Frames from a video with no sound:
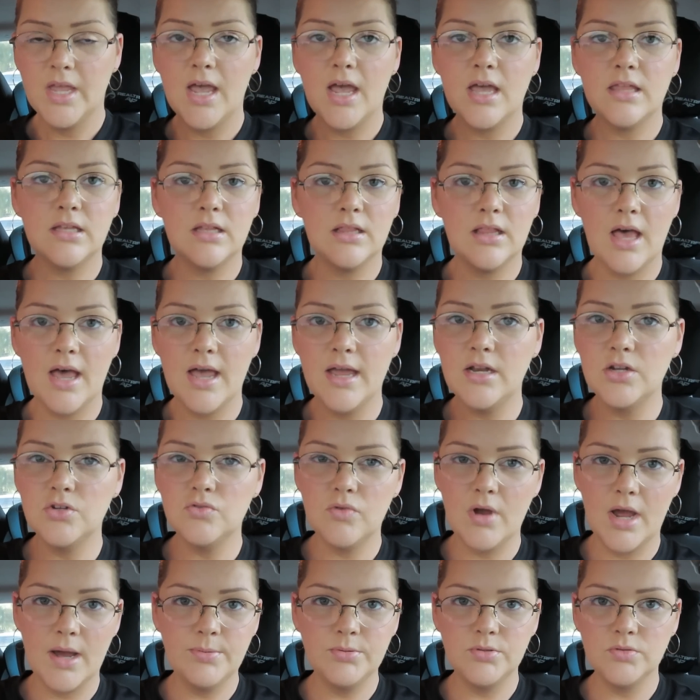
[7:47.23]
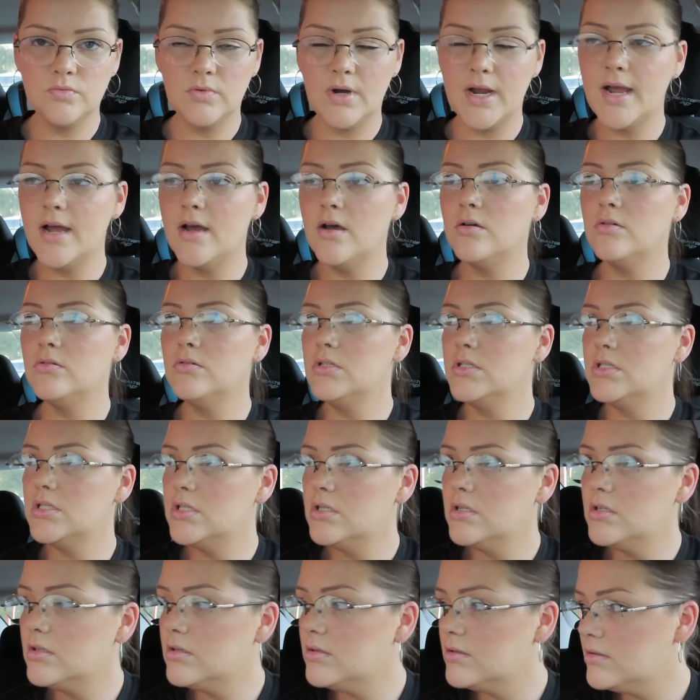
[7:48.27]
and the line is wrapped around